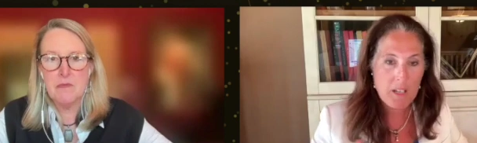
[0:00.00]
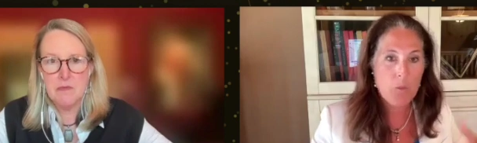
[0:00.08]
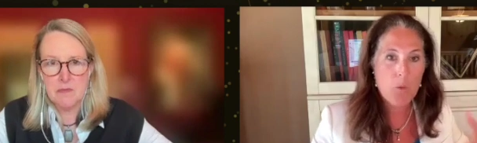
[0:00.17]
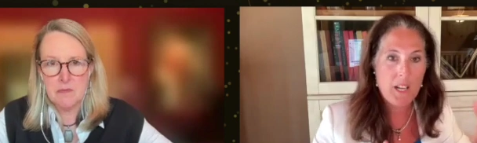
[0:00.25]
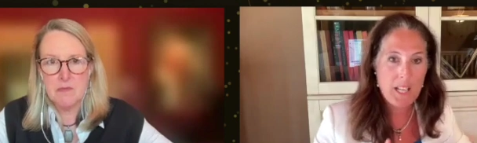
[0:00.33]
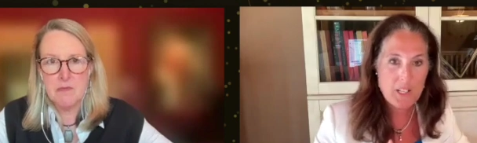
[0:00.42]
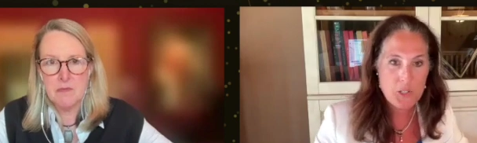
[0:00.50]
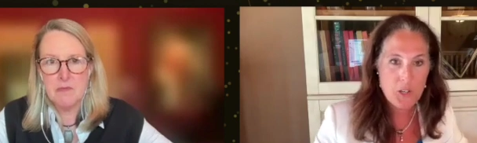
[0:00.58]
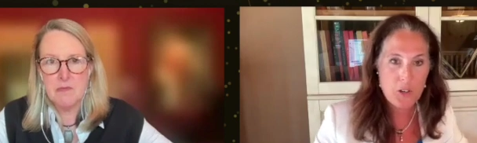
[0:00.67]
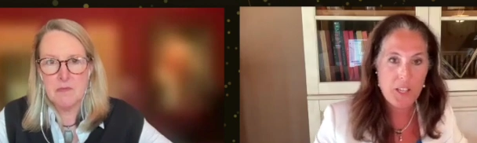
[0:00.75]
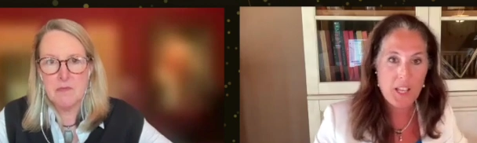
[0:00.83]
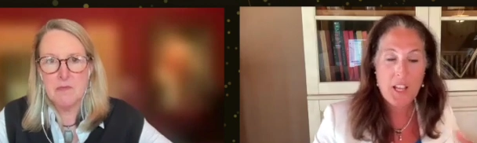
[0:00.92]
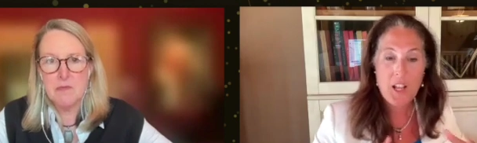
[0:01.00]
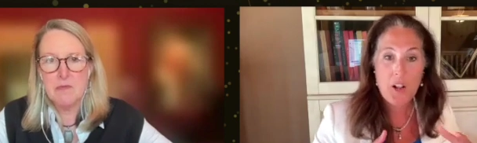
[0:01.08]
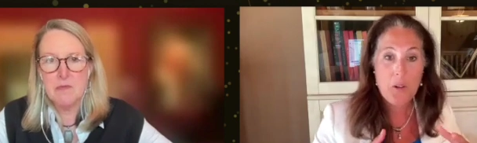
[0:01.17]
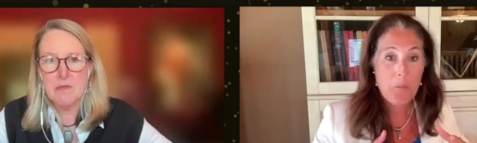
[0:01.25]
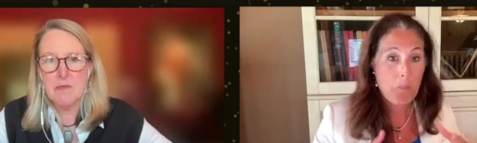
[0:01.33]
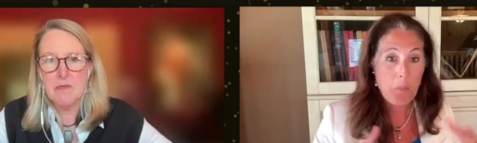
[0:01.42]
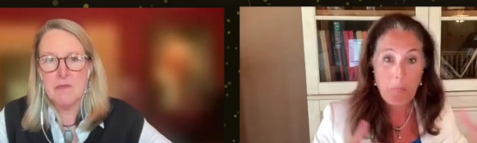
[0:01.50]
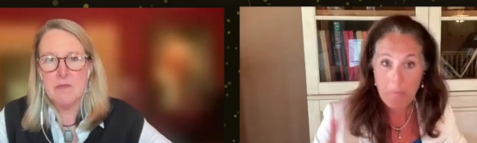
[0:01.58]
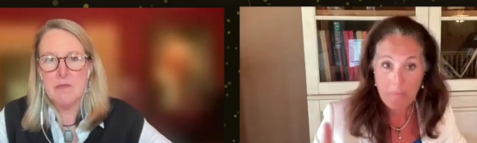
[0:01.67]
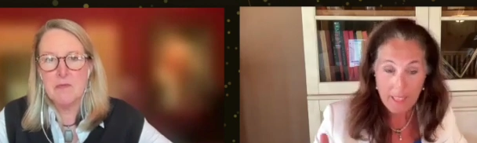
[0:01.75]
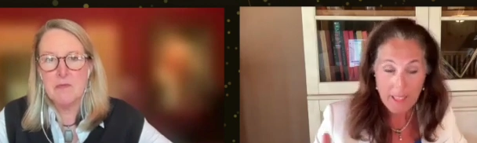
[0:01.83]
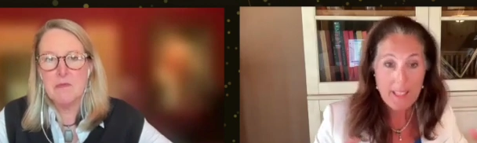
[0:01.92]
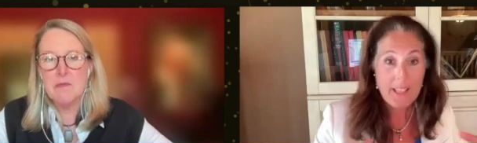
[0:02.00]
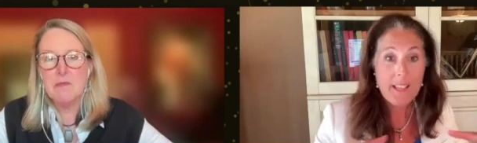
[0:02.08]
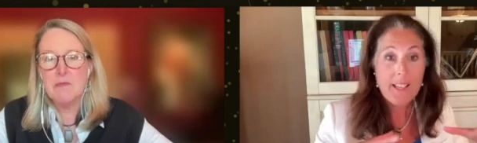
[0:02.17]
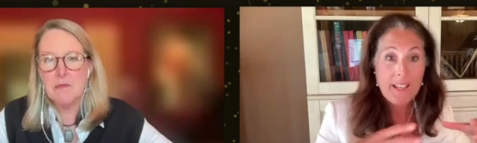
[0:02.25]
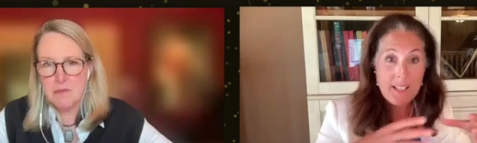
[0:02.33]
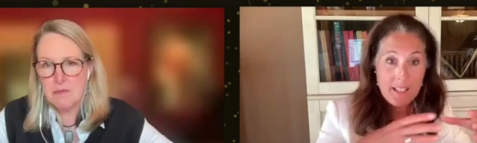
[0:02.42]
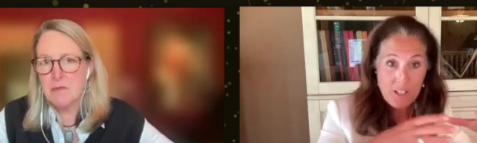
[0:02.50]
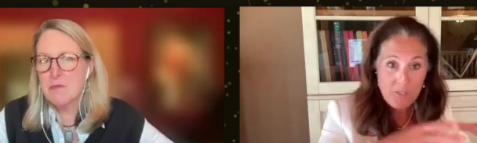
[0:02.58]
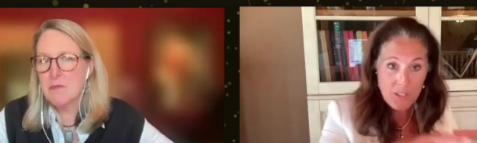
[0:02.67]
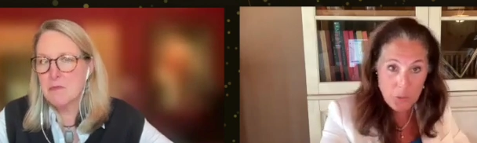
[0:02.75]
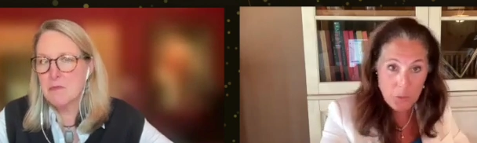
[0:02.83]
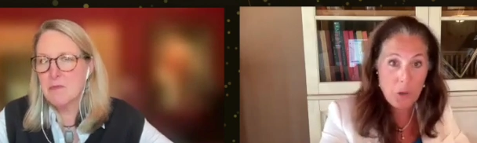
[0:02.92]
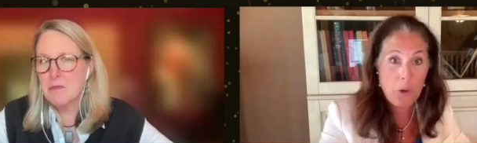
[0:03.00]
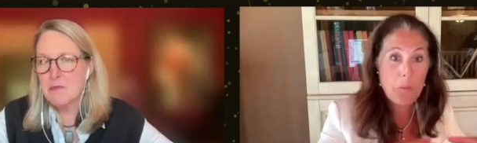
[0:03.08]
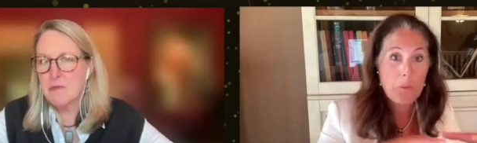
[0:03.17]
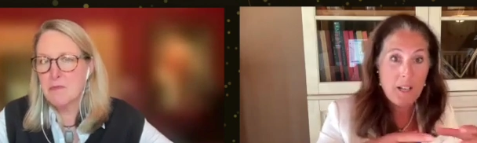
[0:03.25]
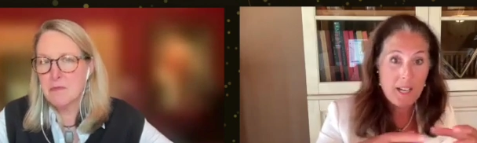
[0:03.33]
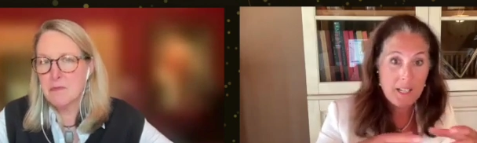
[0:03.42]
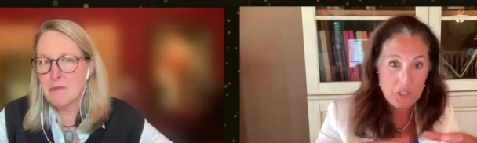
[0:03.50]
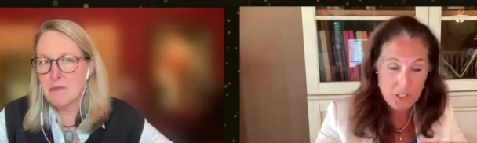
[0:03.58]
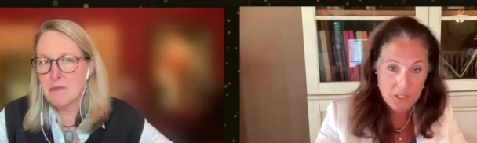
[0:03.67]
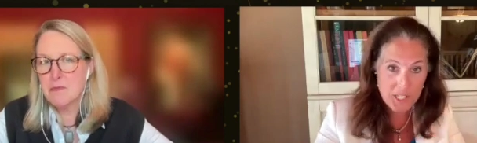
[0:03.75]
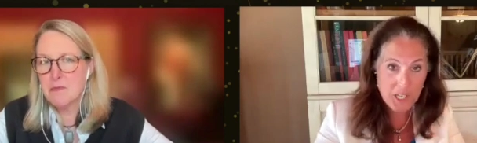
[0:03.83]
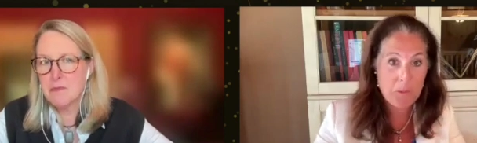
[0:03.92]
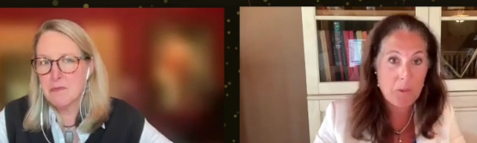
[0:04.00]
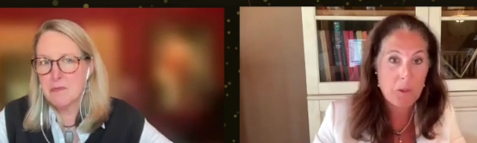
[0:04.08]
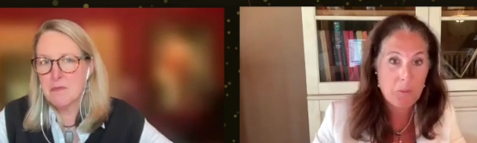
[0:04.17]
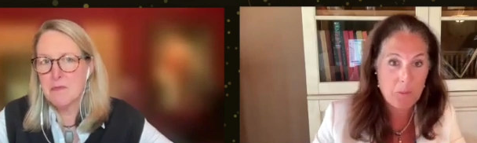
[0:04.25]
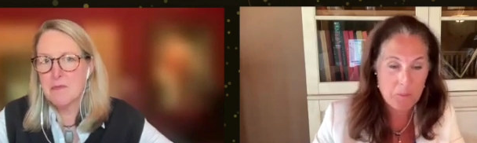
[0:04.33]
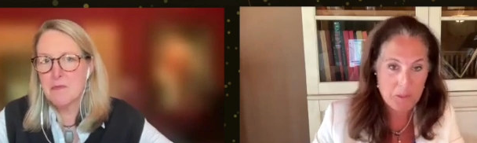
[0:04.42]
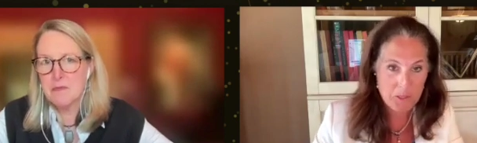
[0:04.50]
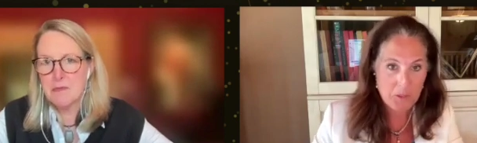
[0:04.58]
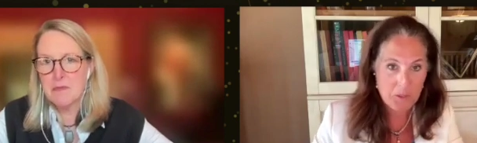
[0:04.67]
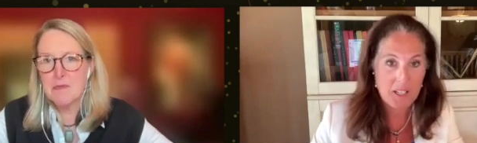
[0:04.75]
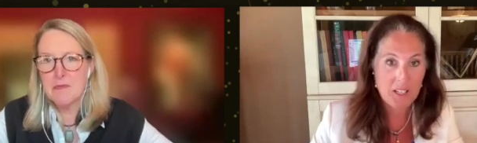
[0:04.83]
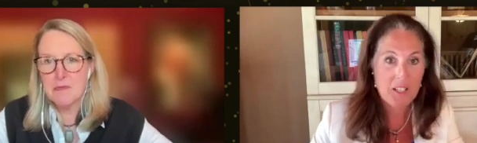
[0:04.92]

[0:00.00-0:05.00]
Speaker 1: And what ages are they? An individual Hope Lodge could tell me what we've been doing